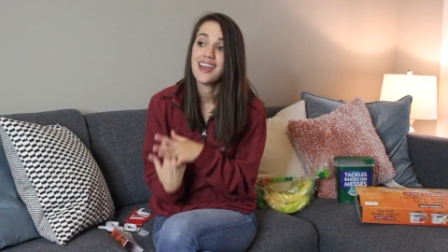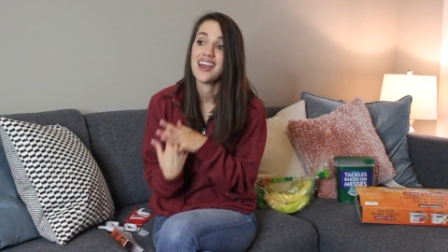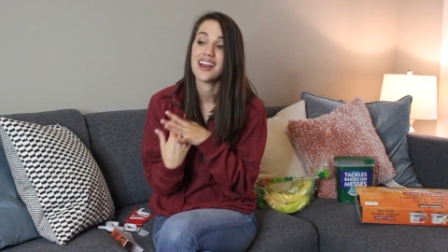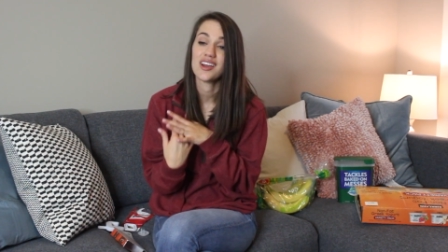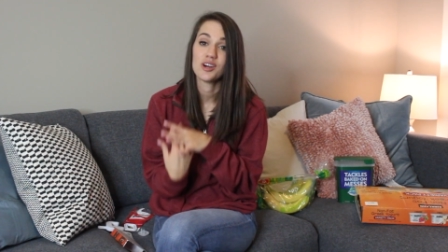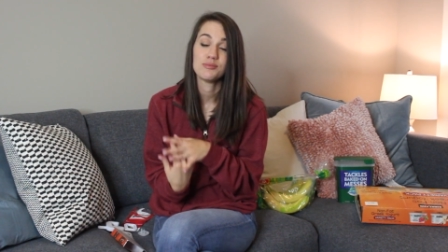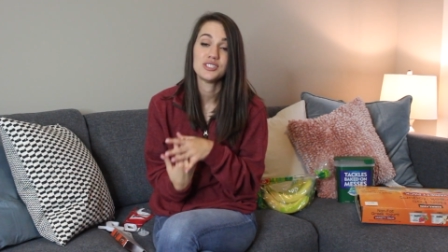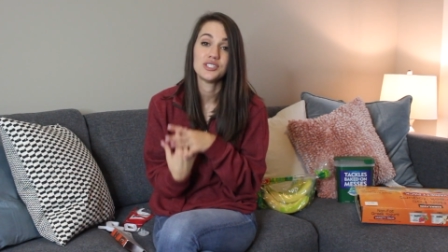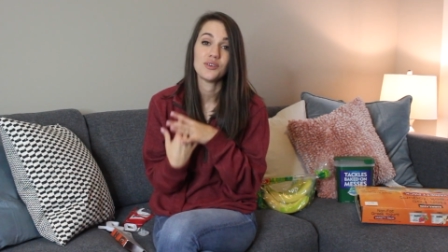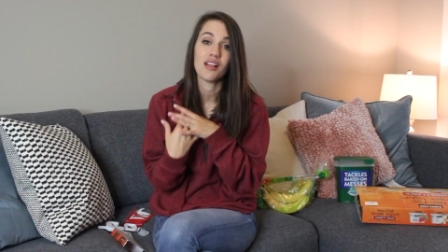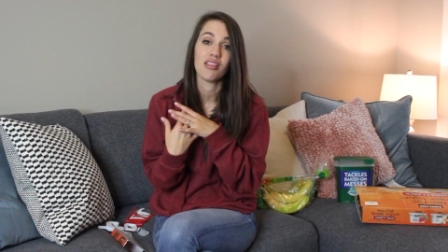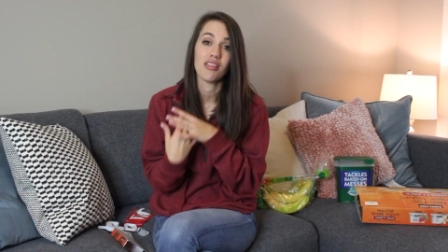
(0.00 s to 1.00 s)
and I hope to
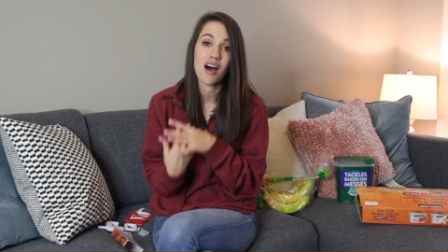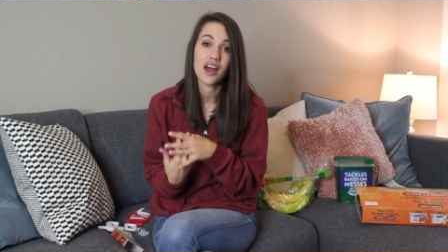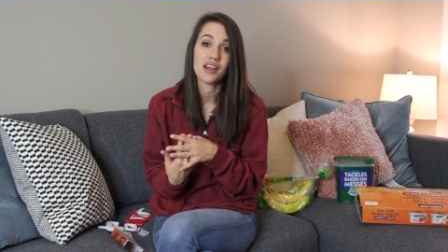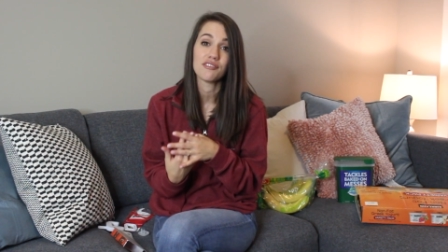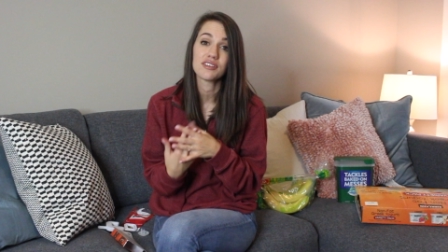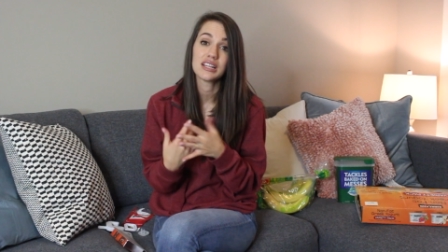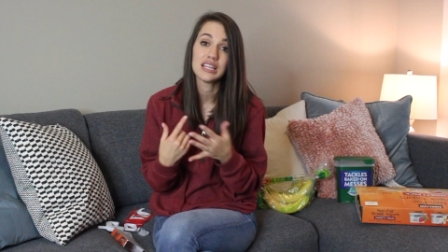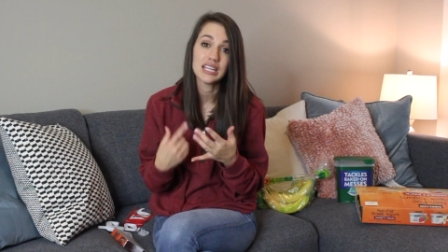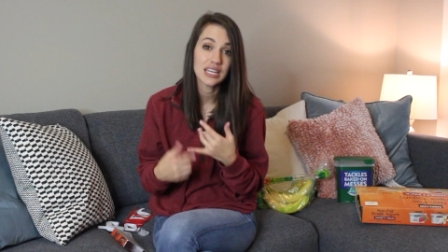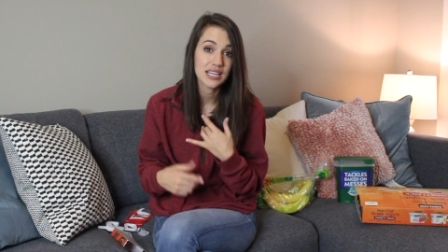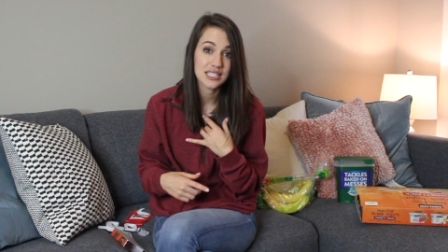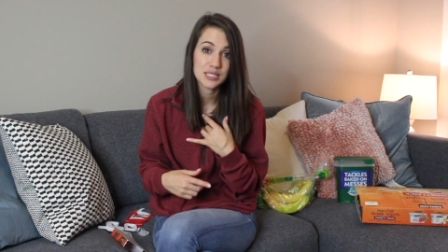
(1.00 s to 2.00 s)
do a lot of
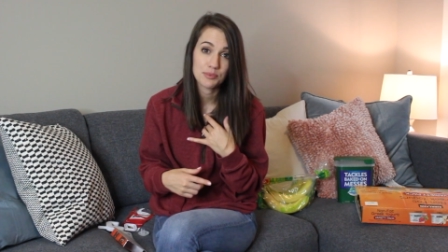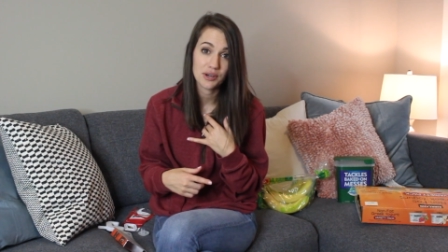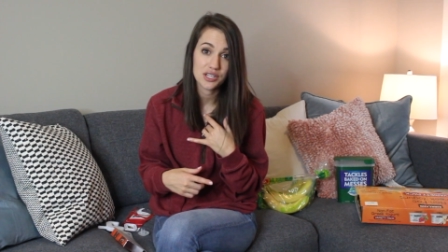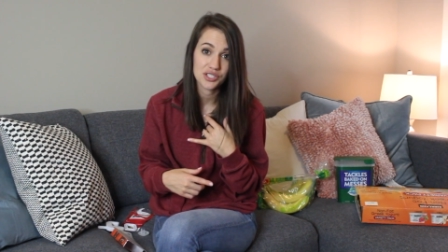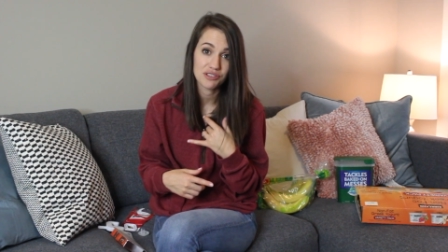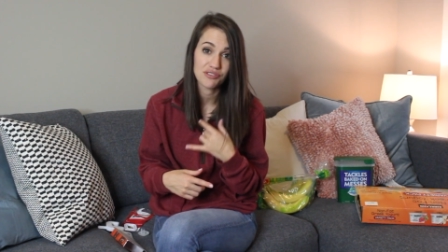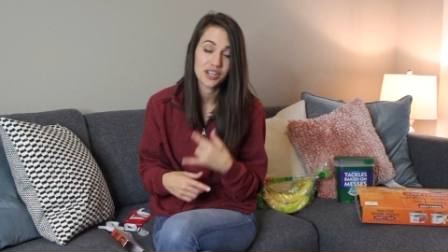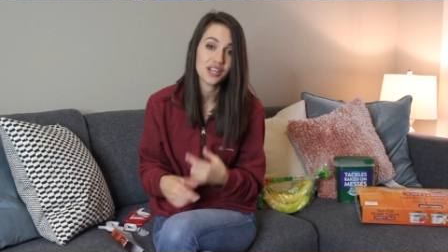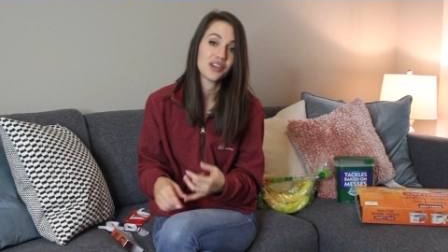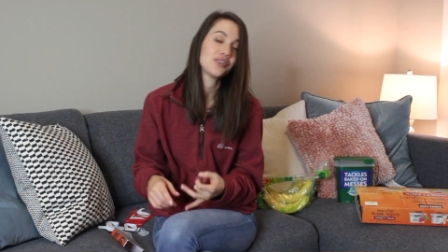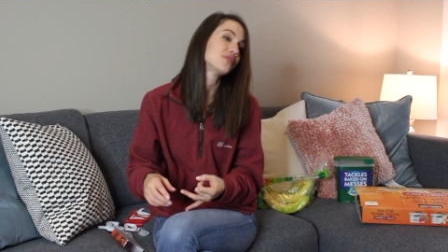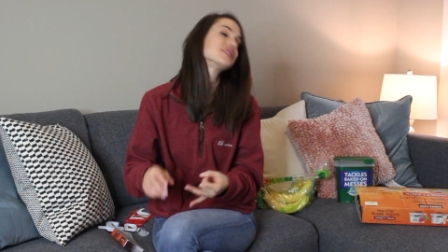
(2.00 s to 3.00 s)
cleaning inspiration
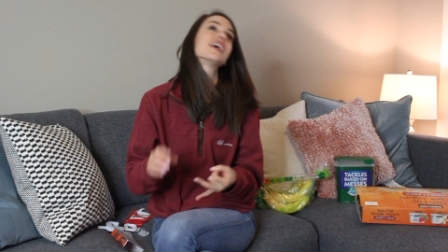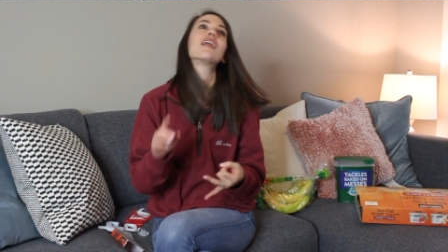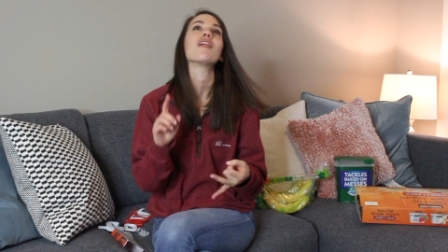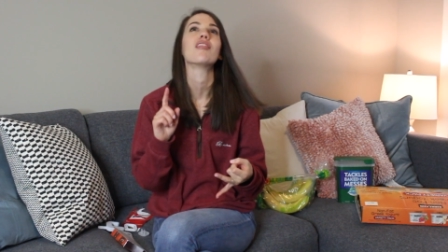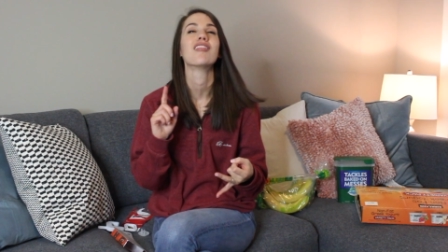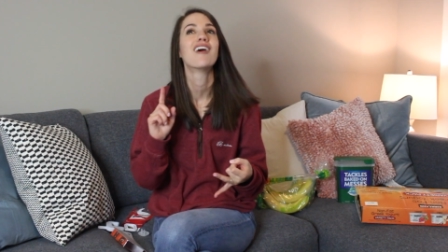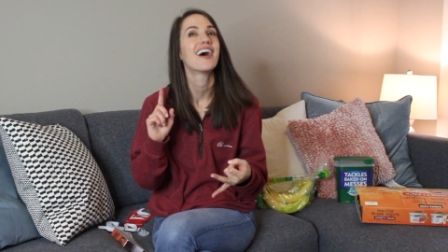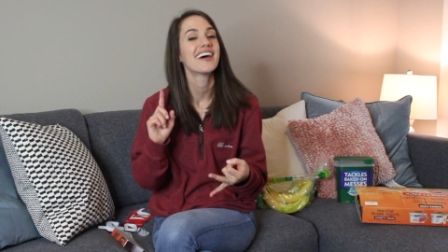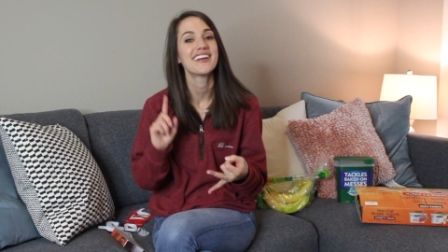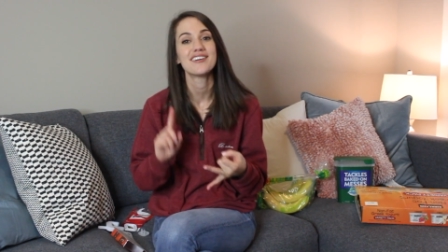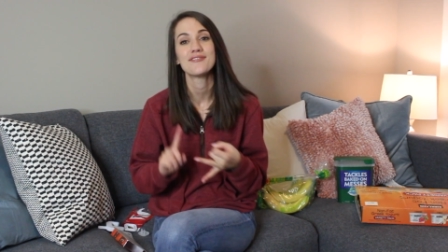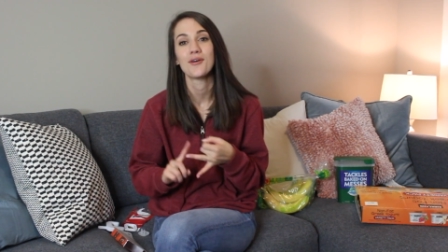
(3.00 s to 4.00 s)
videos and a
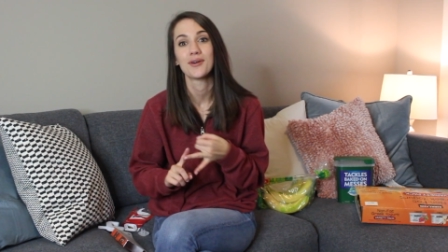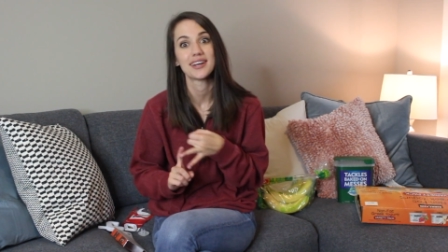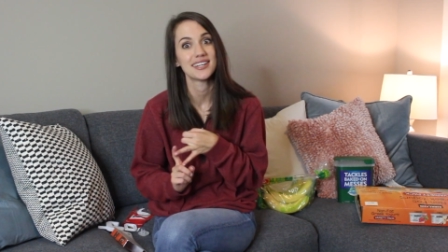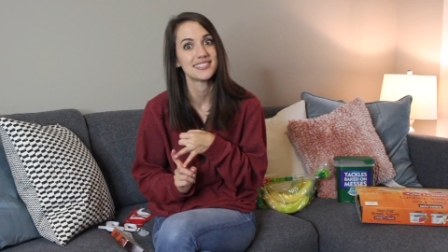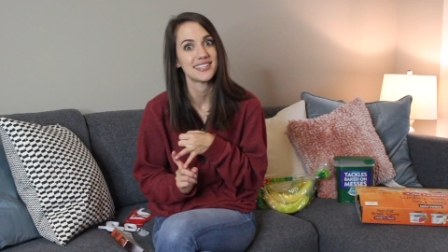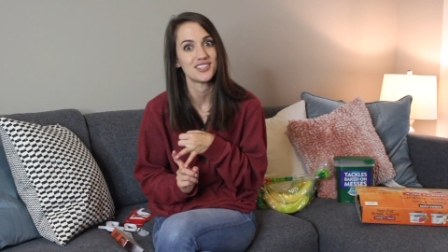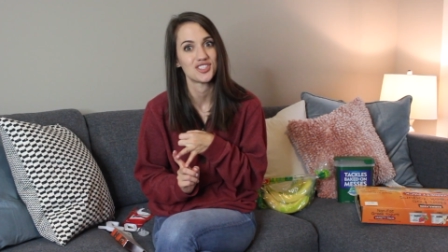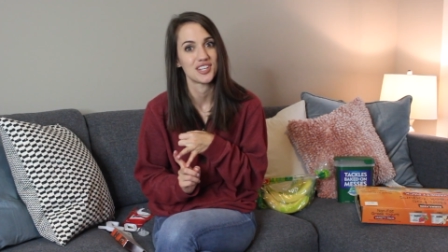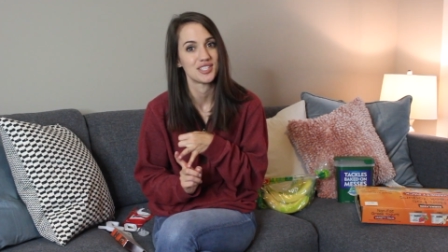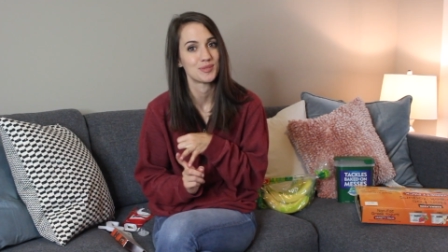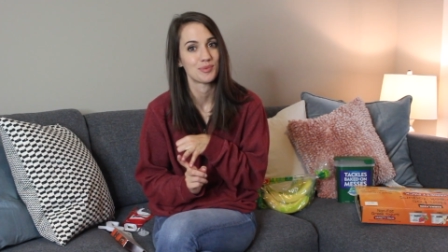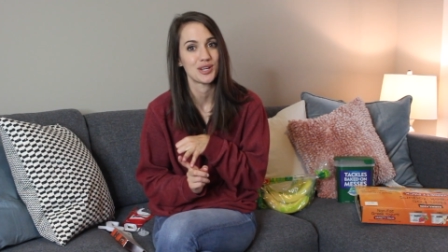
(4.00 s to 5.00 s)
lot of organization
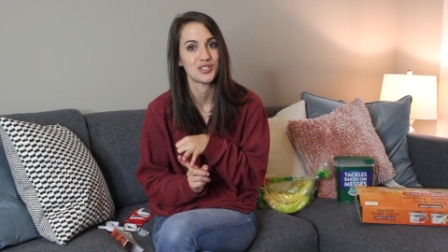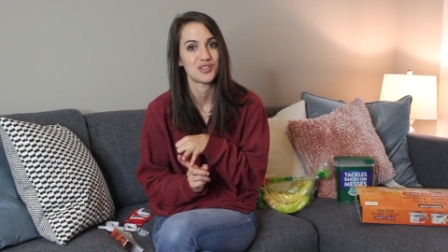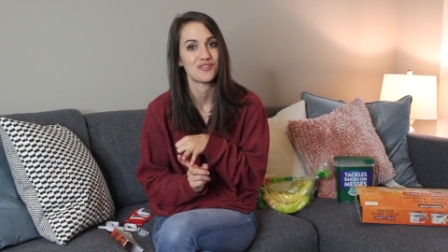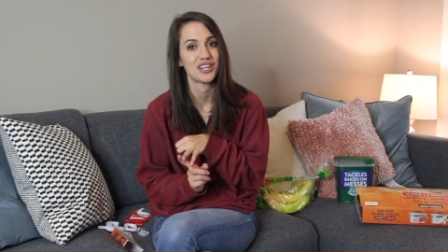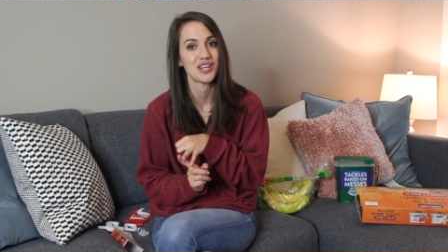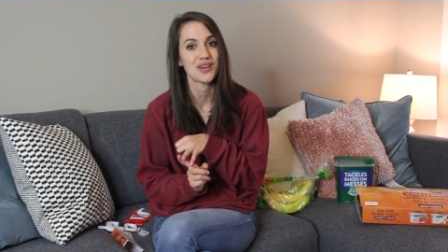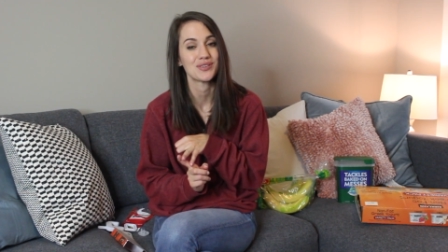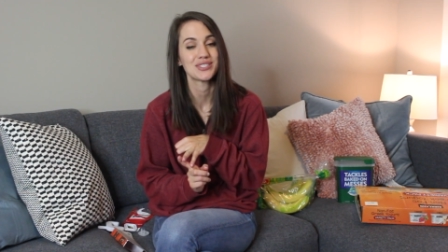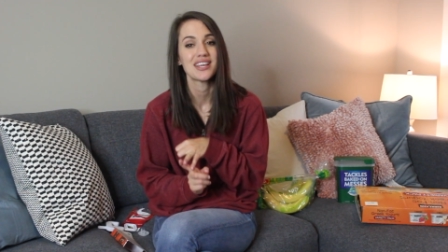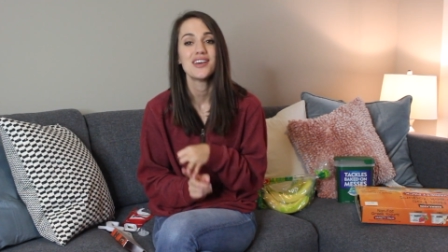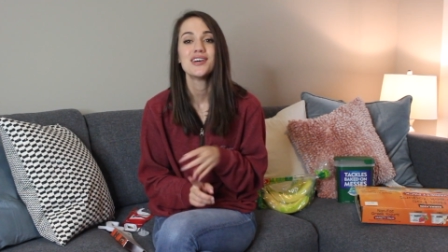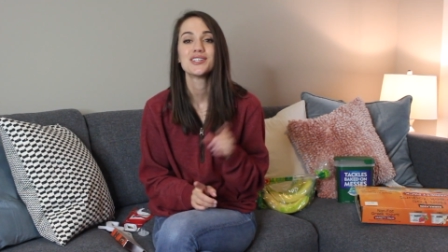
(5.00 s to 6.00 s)
inspiration
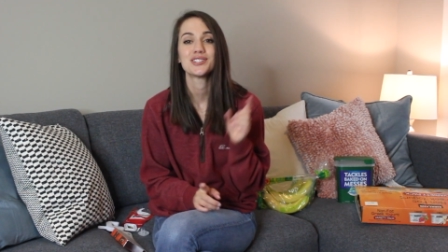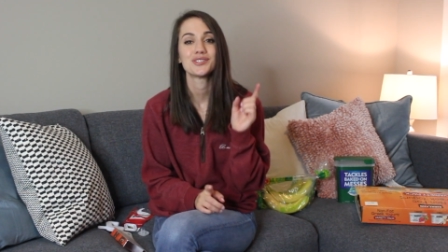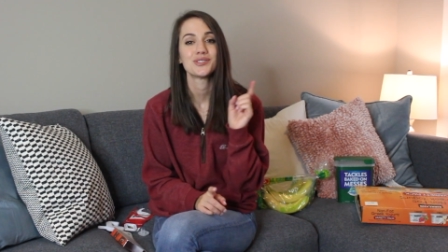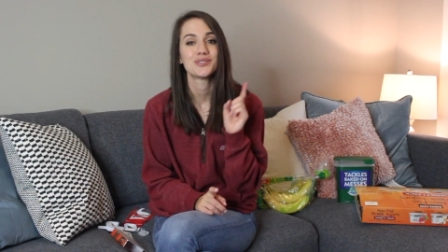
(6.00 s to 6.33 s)
videos. So